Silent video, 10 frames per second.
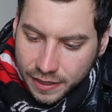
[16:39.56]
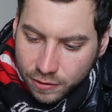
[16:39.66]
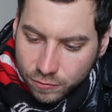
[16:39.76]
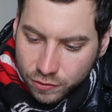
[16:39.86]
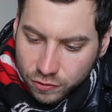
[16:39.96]

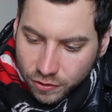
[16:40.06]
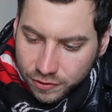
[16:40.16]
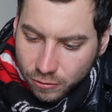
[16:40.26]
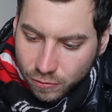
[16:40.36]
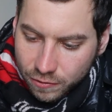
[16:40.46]
and
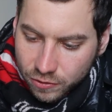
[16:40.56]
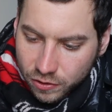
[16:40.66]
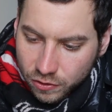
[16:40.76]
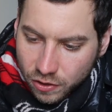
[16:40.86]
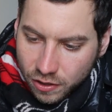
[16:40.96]
resulting
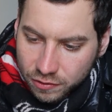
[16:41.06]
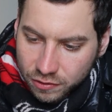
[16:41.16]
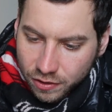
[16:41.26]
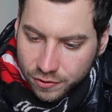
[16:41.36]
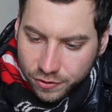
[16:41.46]
revenue
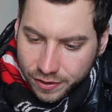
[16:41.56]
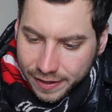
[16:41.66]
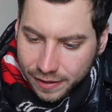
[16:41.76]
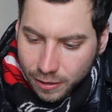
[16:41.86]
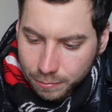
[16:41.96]
loss under
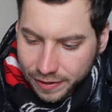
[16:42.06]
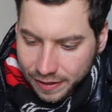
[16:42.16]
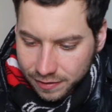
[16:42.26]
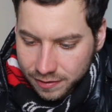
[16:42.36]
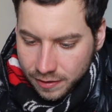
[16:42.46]
the income
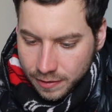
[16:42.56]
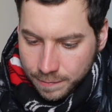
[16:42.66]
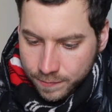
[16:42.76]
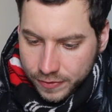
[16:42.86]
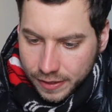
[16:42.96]
tax.
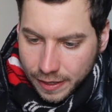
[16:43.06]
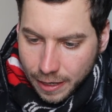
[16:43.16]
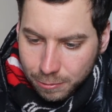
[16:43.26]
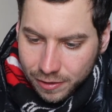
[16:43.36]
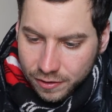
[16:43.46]

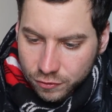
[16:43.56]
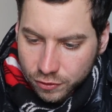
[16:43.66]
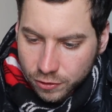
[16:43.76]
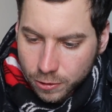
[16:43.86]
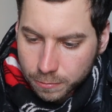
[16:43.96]

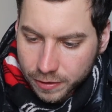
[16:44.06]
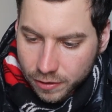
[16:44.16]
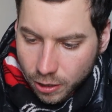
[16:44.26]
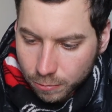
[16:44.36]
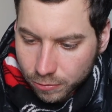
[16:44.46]
Abolition could be
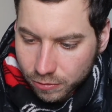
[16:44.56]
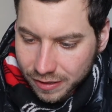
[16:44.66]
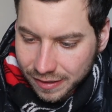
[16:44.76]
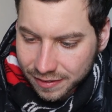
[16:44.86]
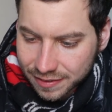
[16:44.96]
coupled
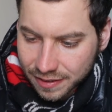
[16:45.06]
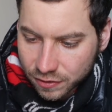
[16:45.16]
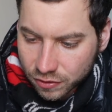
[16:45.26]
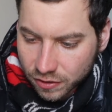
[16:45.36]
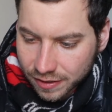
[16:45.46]
with the
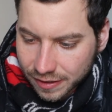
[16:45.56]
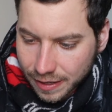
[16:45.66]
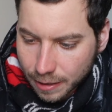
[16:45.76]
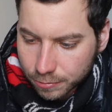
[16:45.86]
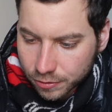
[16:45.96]
extension of the
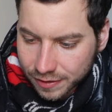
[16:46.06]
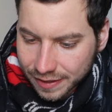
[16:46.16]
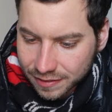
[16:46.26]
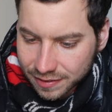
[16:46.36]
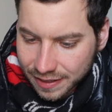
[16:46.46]
capital
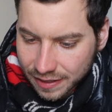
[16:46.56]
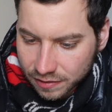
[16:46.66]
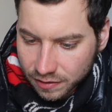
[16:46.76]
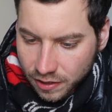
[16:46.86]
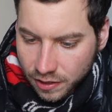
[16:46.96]
gains
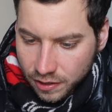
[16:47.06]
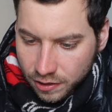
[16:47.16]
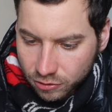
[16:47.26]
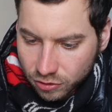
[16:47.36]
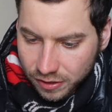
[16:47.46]
tax
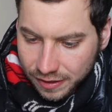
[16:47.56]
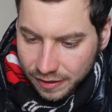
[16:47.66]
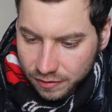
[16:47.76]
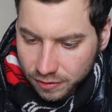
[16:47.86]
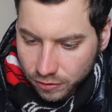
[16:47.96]
to the
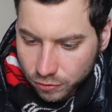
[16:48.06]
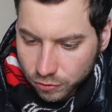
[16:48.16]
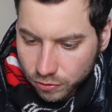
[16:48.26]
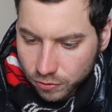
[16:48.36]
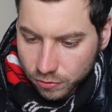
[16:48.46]
gains
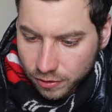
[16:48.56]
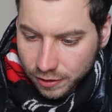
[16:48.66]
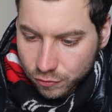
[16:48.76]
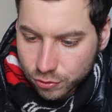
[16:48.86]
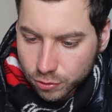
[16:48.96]

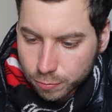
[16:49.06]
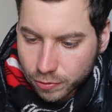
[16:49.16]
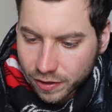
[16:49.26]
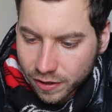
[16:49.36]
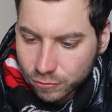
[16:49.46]
accrued
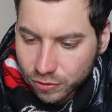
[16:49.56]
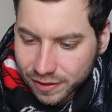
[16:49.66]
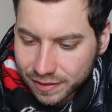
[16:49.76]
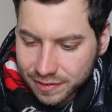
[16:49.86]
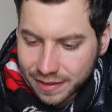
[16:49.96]
but
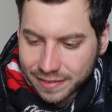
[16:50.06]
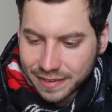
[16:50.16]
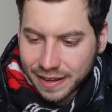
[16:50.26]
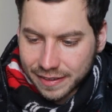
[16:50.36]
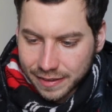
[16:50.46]
unrealized at
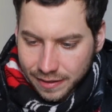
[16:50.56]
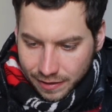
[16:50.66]
death.